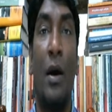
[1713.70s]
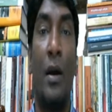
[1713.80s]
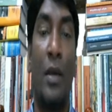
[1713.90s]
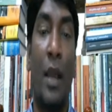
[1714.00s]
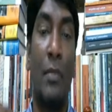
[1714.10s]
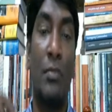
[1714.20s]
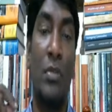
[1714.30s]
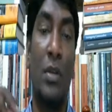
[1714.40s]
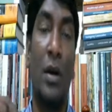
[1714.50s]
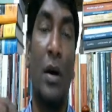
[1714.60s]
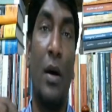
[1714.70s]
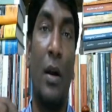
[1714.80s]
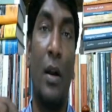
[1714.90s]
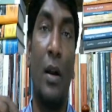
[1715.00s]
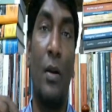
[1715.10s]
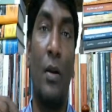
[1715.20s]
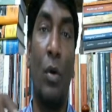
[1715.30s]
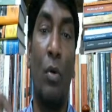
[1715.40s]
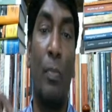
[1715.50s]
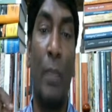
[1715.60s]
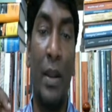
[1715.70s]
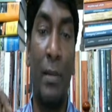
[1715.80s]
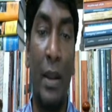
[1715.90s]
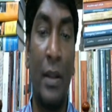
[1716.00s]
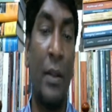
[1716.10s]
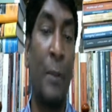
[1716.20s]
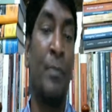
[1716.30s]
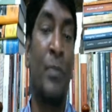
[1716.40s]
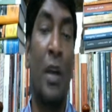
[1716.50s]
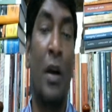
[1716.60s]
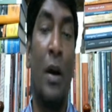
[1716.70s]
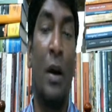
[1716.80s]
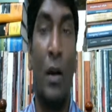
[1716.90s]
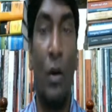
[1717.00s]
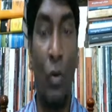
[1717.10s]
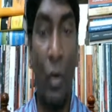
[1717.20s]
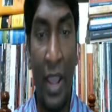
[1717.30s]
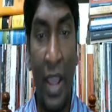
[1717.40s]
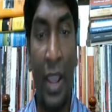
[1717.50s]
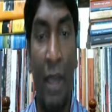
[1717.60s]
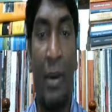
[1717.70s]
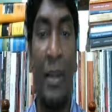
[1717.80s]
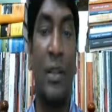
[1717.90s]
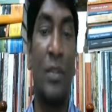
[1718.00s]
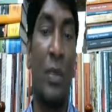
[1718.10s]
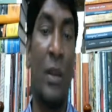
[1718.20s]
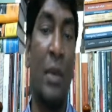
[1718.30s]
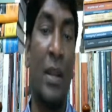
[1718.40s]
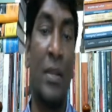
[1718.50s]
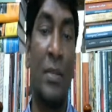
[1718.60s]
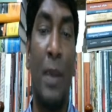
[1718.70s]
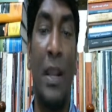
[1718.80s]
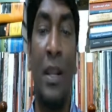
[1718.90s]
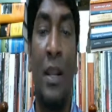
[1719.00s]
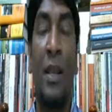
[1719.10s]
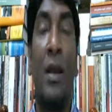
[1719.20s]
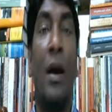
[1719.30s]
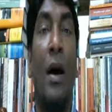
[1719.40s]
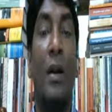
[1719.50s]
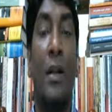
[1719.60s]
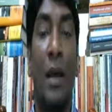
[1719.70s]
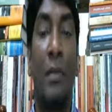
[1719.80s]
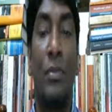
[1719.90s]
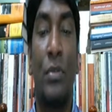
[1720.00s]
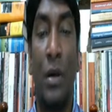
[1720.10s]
times dou pi by dou A minus 1 minus pi times